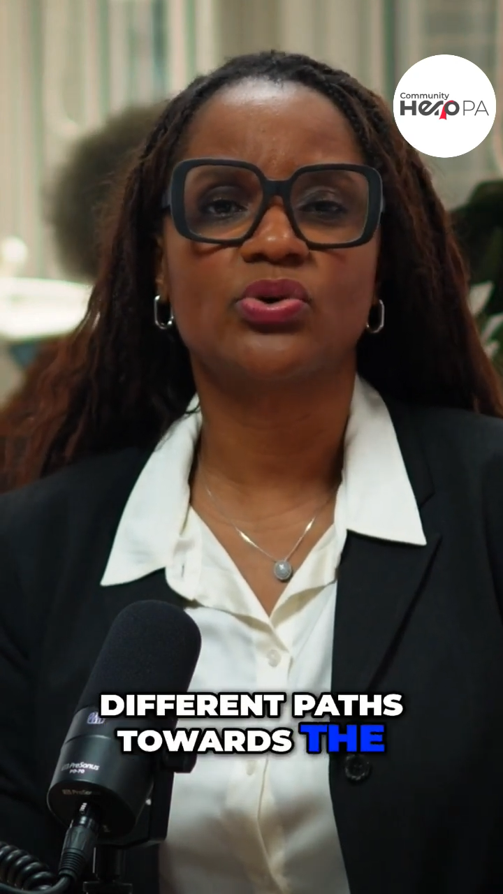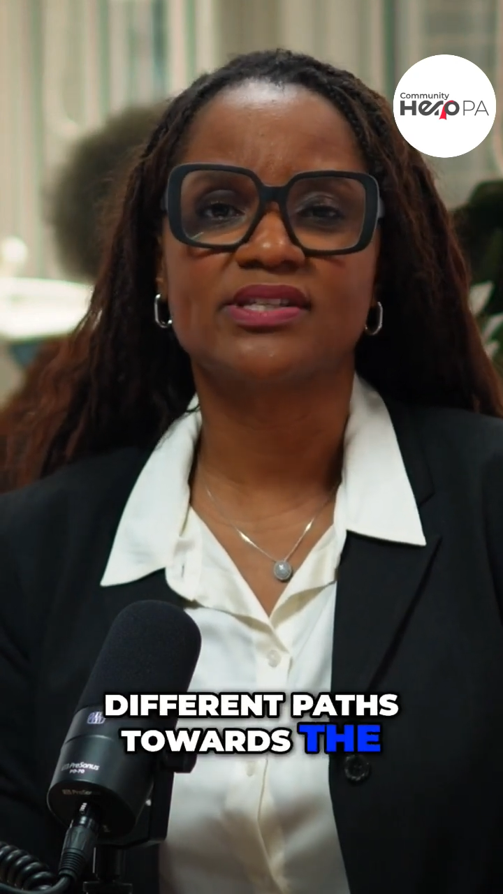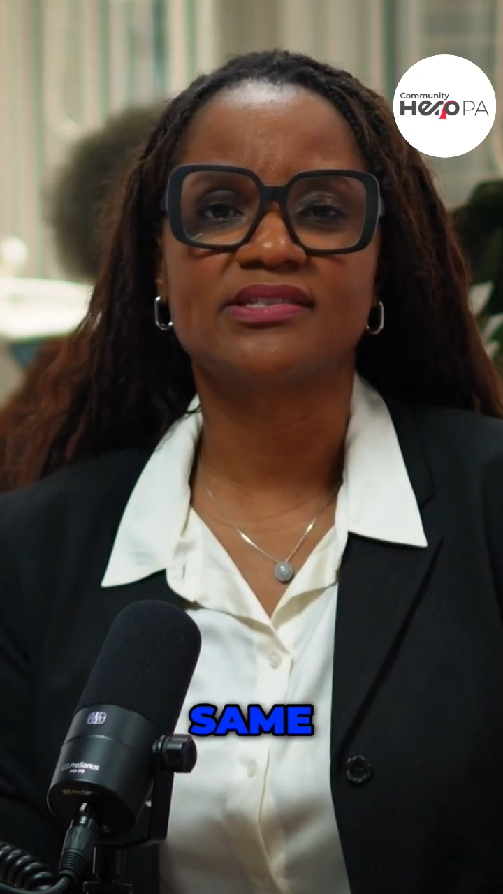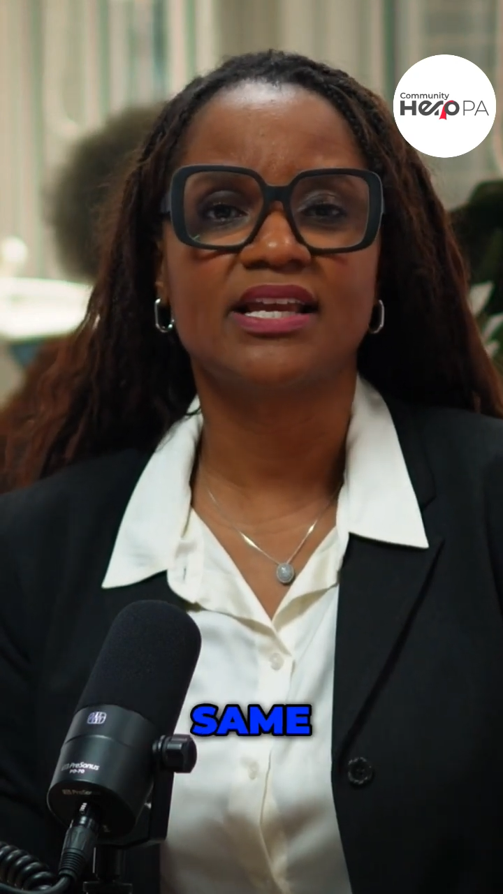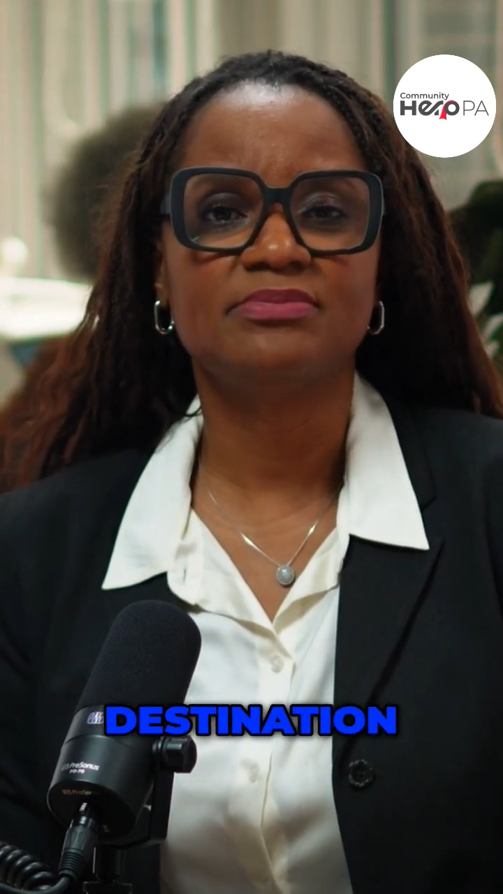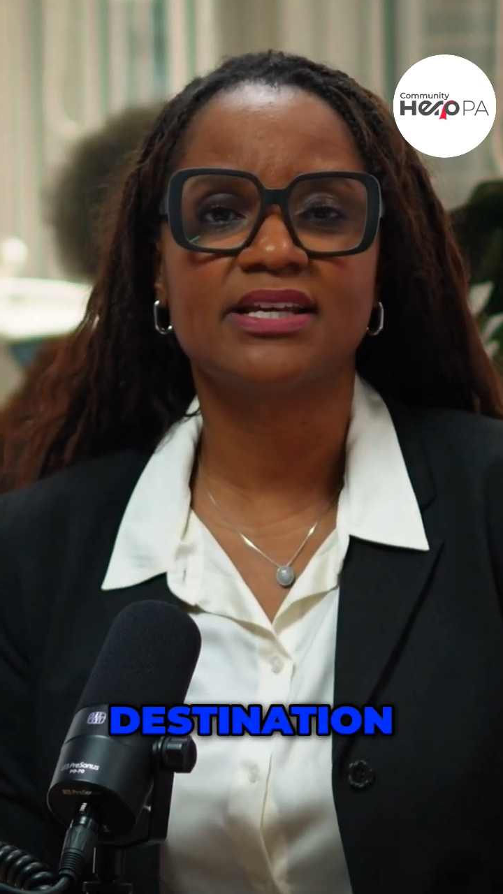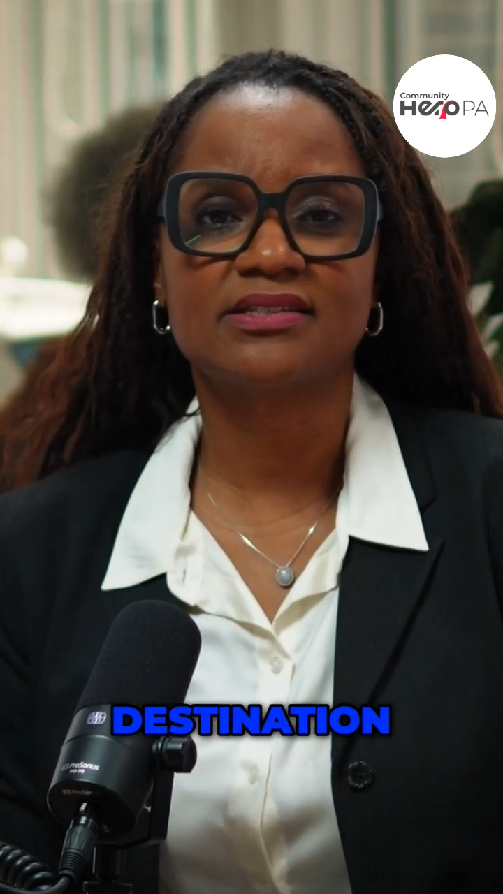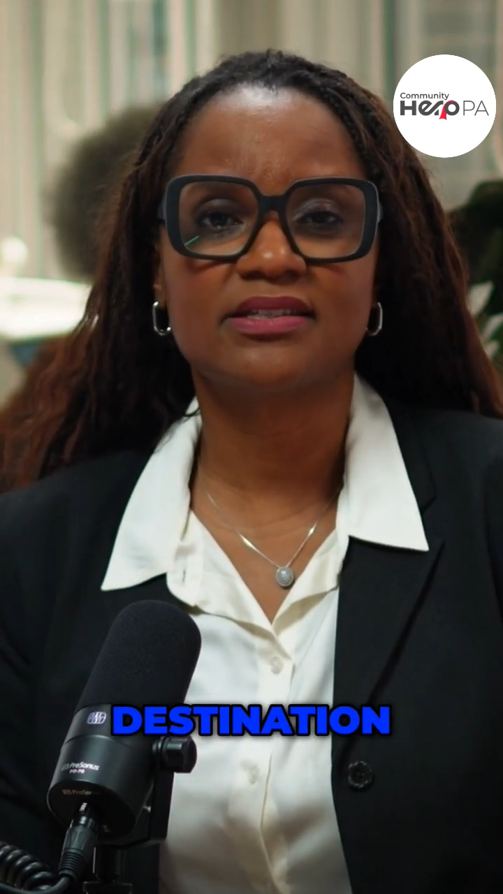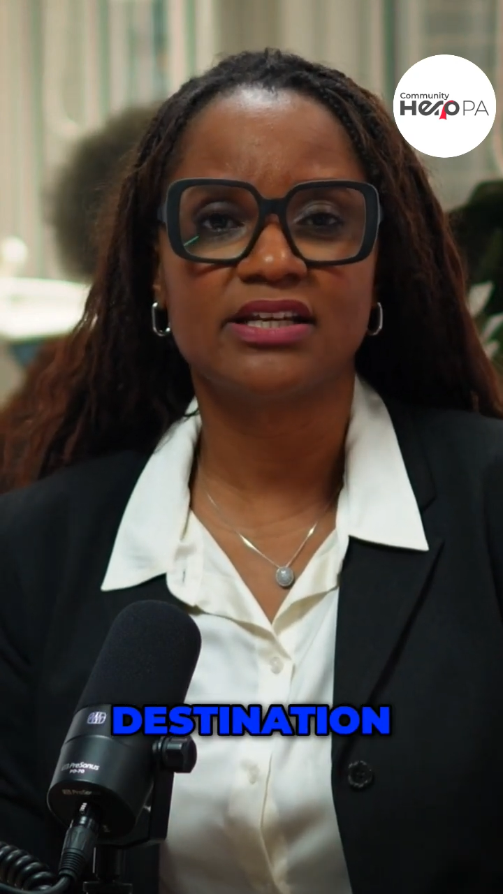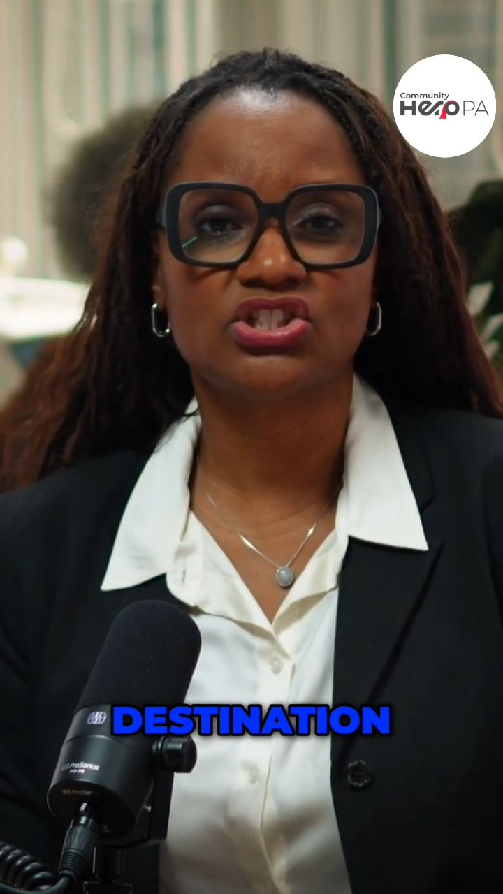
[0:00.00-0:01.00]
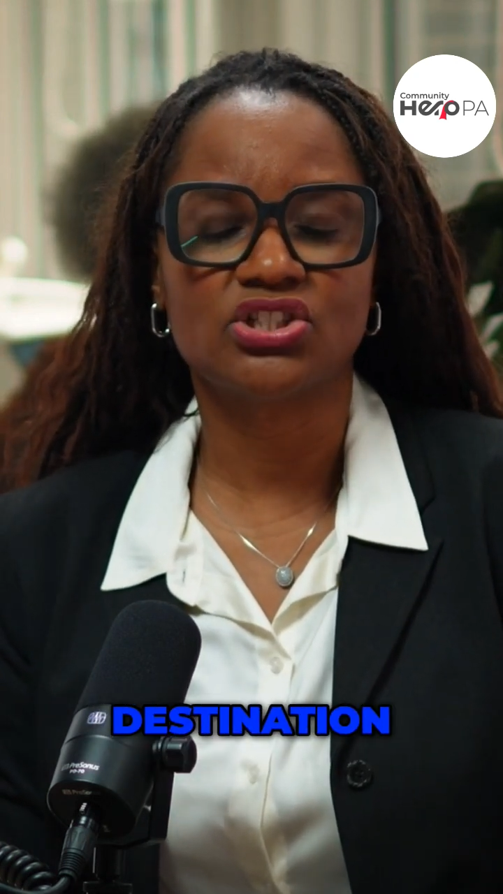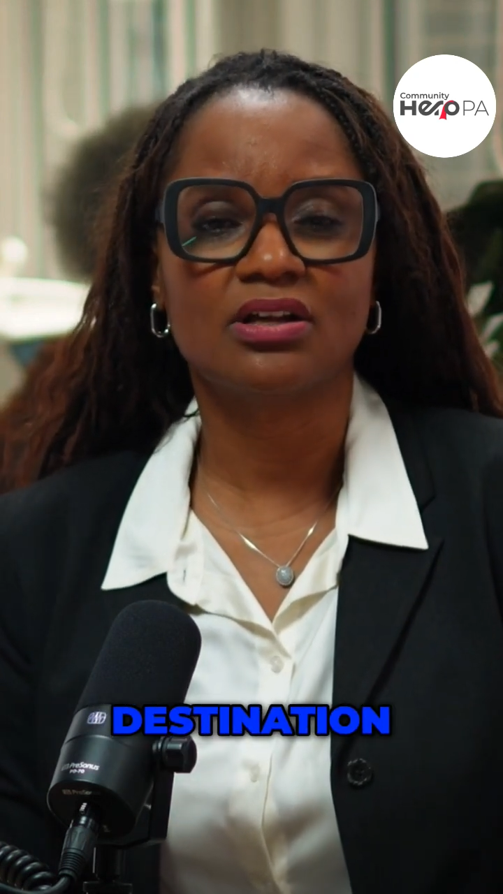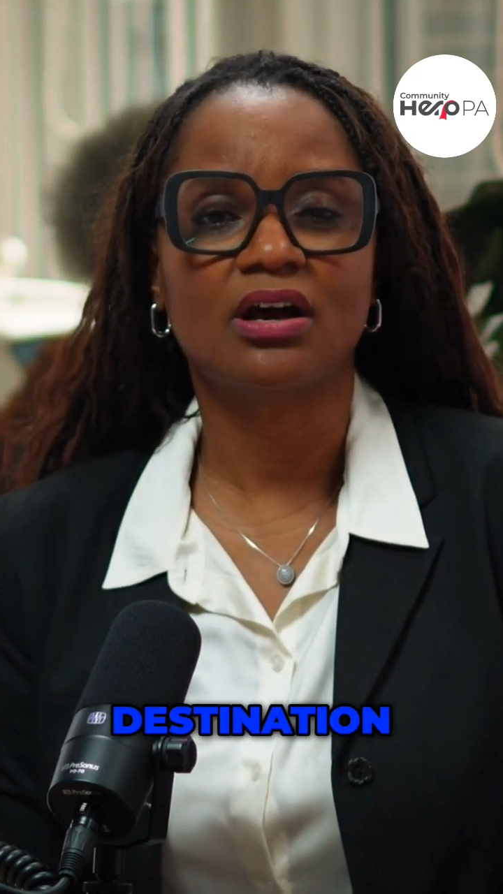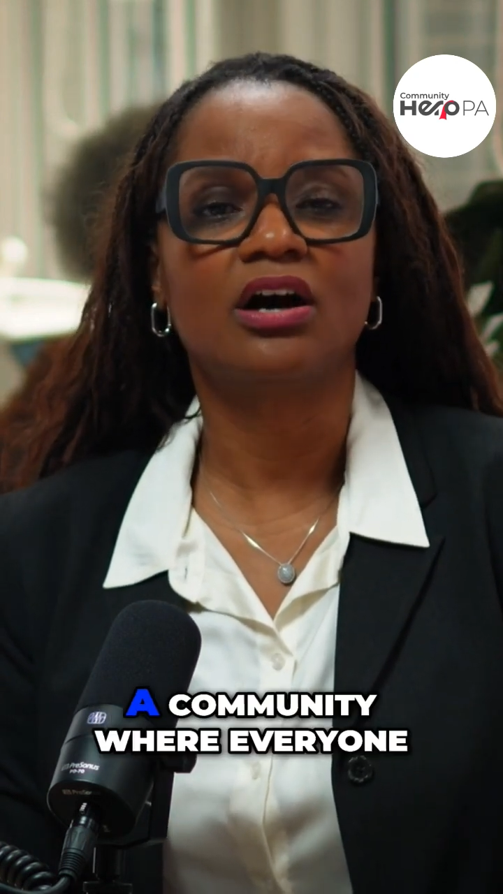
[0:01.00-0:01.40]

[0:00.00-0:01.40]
the same destination,